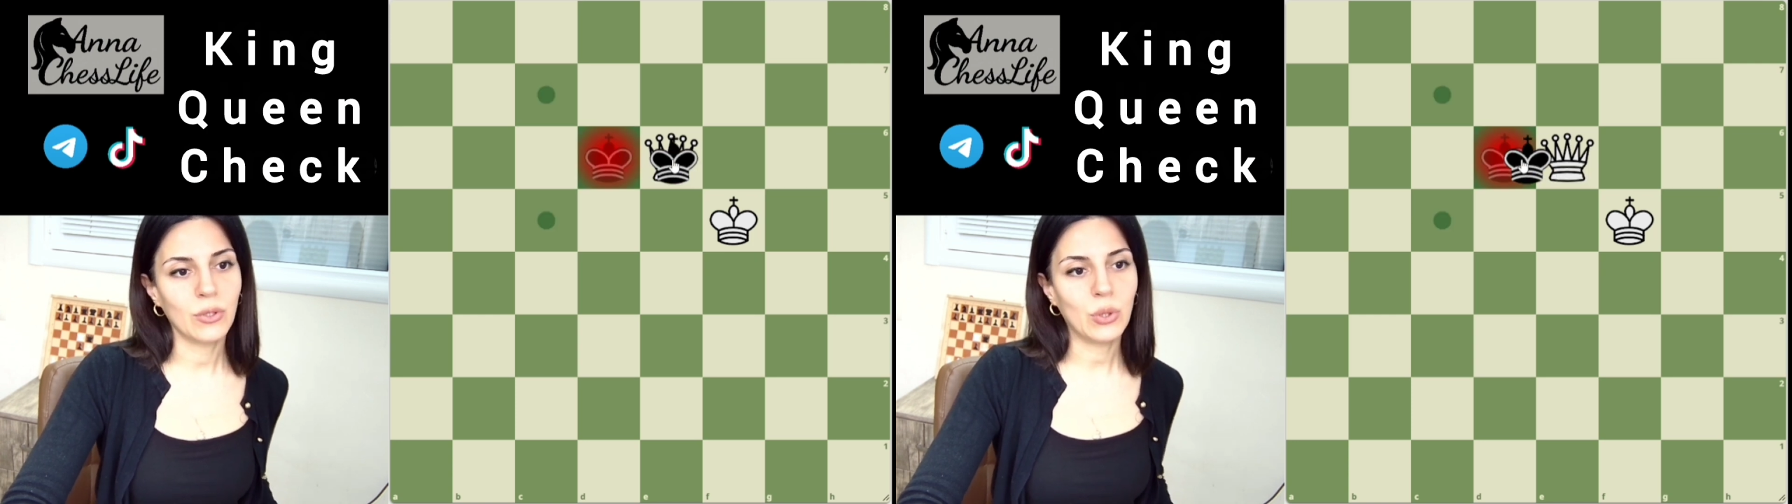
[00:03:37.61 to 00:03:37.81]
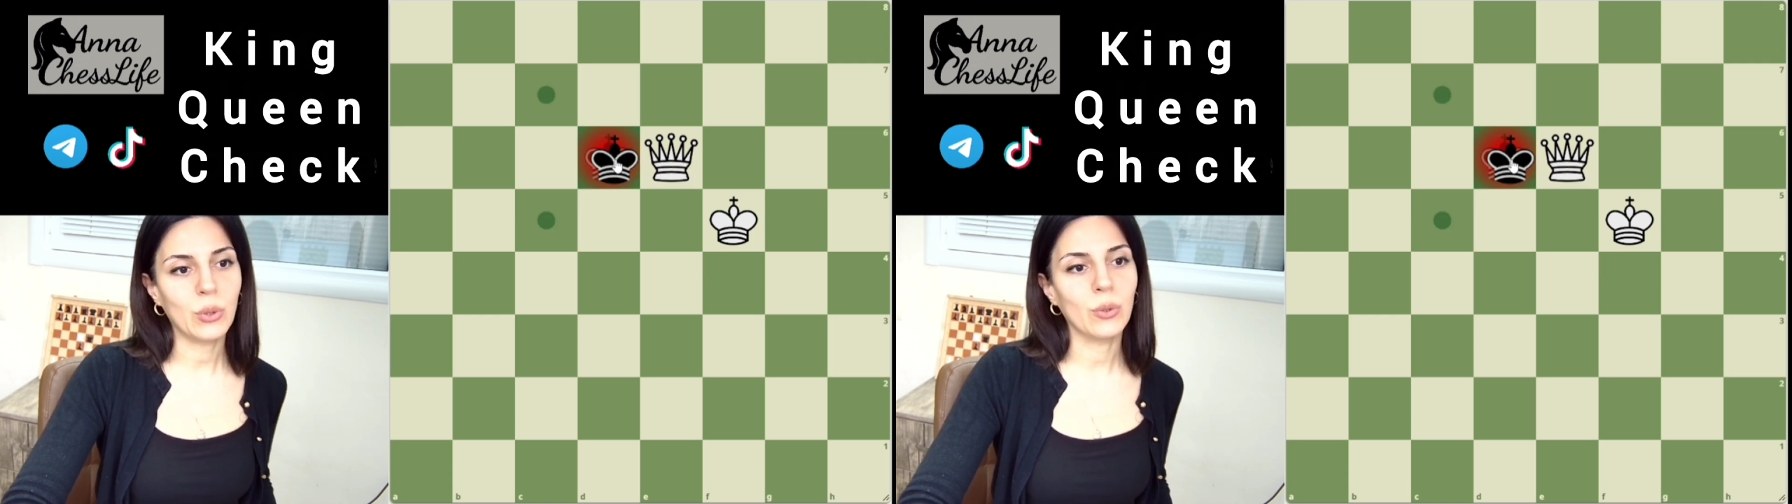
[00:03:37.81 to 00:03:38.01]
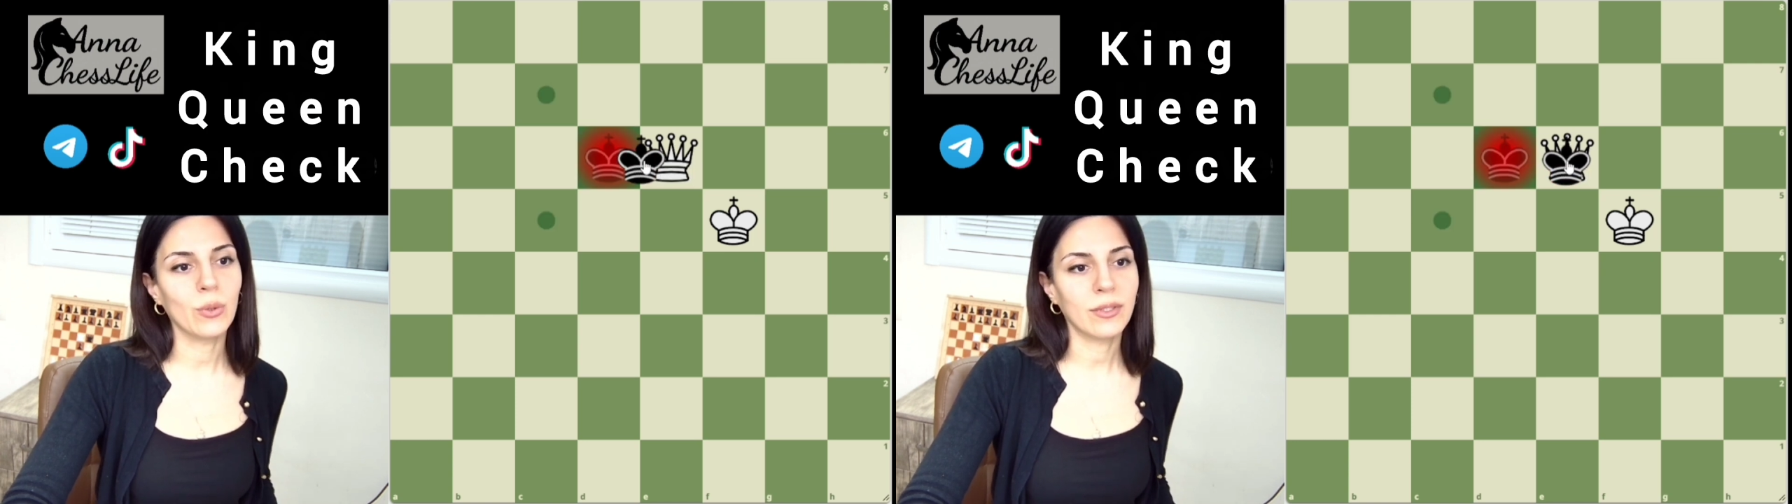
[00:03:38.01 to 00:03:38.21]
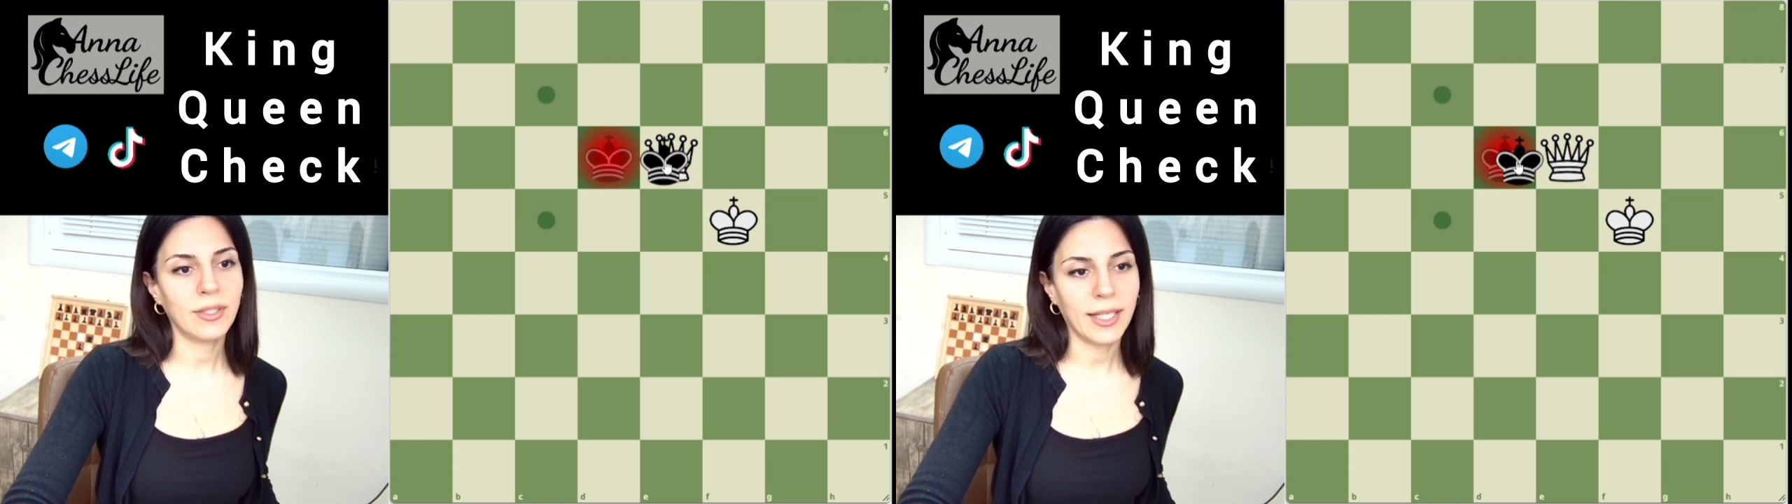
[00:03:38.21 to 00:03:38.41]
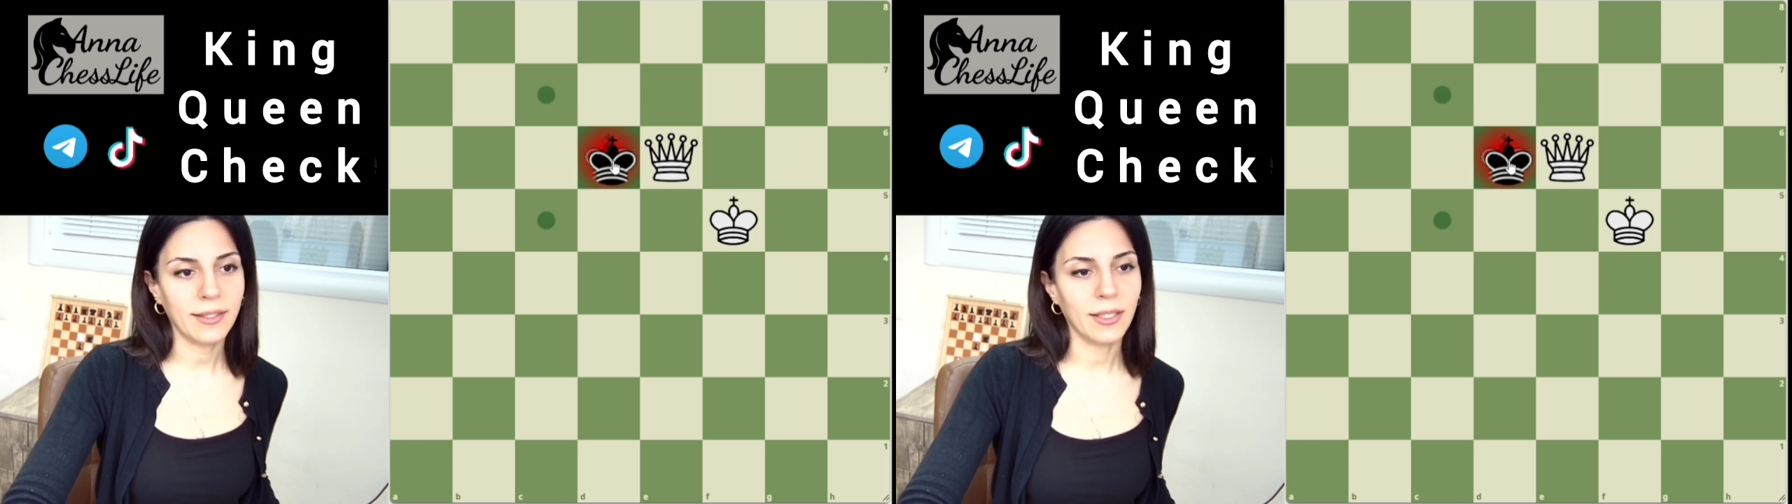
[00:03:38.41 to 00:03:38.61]
to
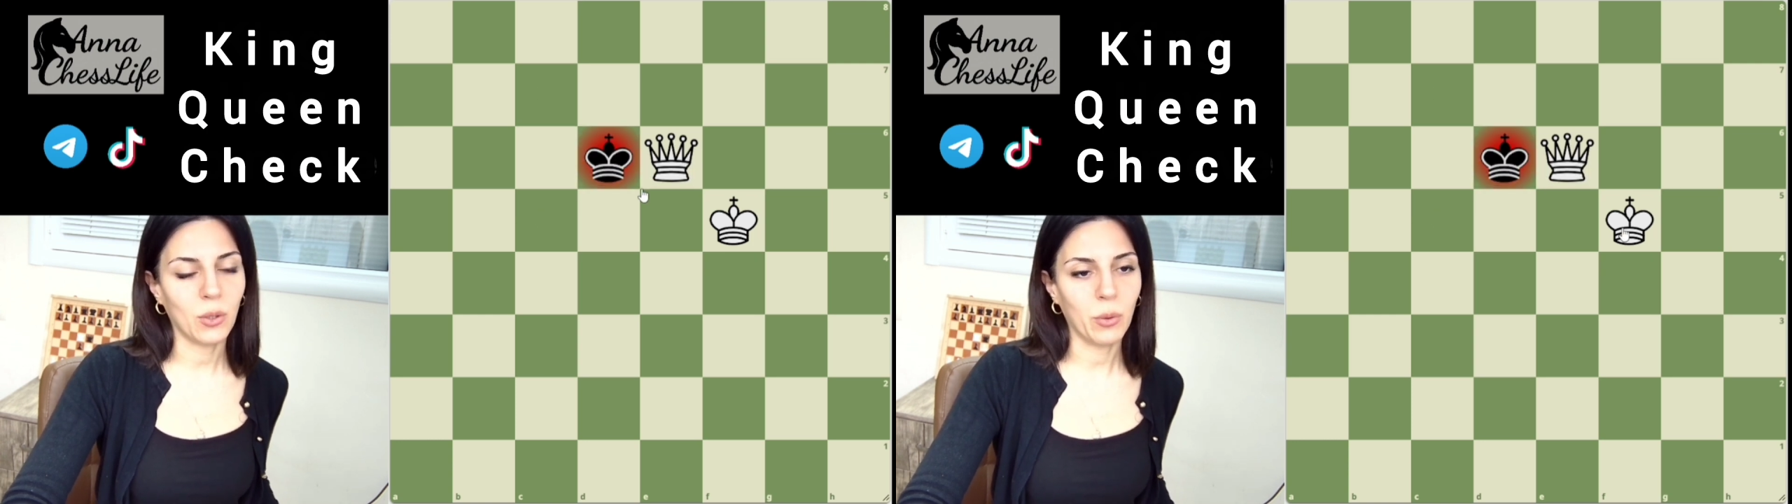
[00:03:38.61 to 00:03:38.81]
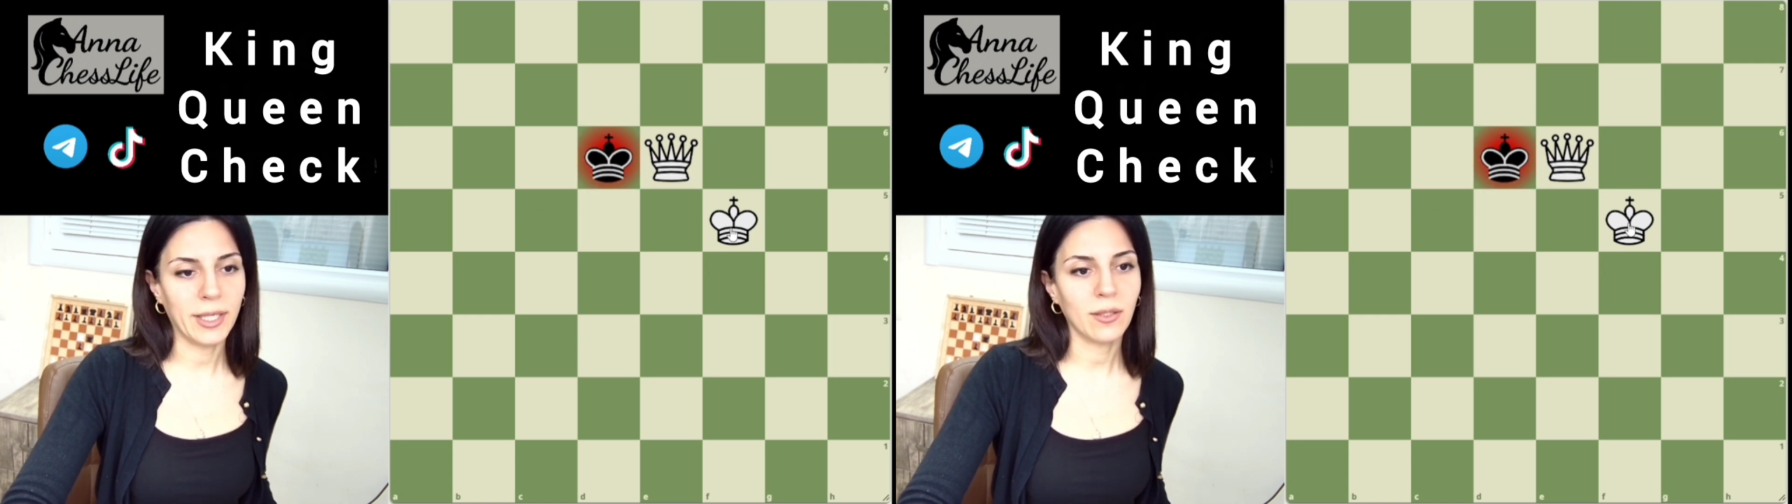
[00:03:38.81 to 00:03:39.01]
take the queen